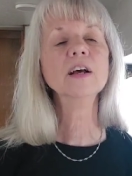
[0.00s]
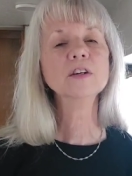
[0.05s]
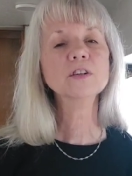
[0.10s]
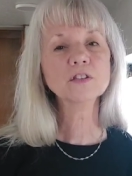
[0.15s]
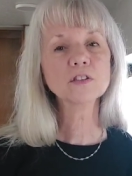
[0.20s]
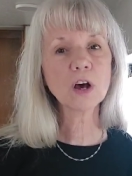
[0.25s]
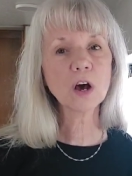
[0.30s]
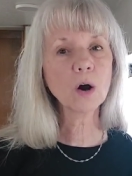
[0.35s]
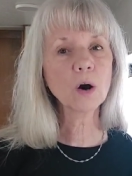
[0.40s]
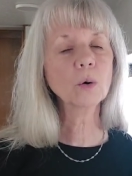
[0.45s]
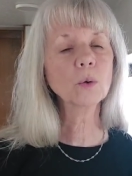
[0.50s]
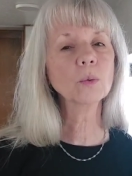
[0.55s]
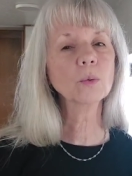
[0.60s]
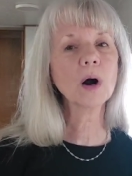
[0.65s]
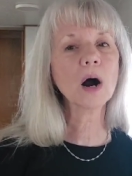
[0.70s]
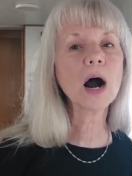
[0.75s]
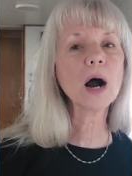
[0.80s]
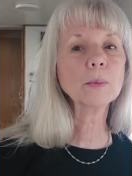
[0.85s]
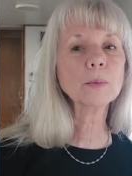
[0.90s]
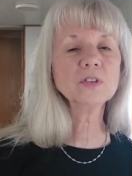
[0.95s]
So
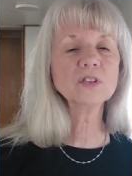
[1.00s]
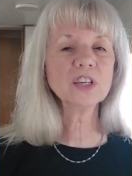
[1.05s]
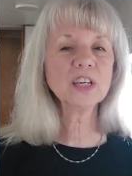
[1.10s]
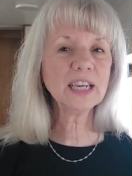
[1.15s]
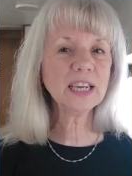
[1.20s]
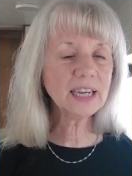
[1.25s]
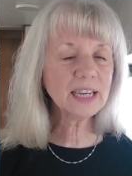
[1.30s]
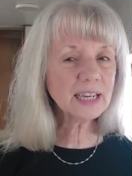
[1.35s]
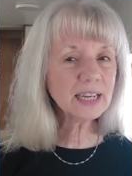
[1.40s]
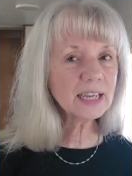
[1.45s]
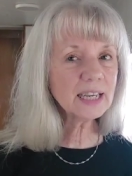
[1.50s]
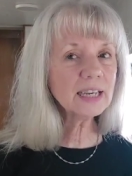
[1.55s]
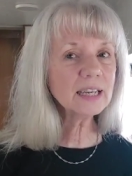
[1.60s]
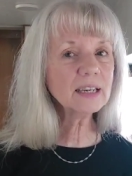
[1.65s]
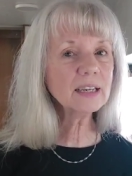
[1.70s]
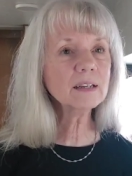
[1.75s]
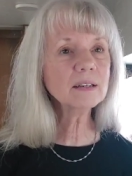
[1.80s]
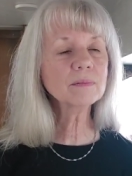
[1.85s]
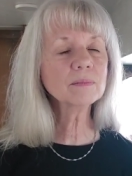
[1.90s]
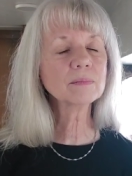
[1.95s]
I was
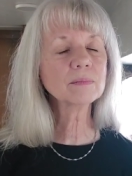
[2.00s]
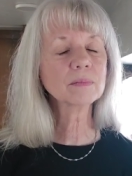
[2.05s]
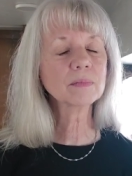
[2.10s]
eating,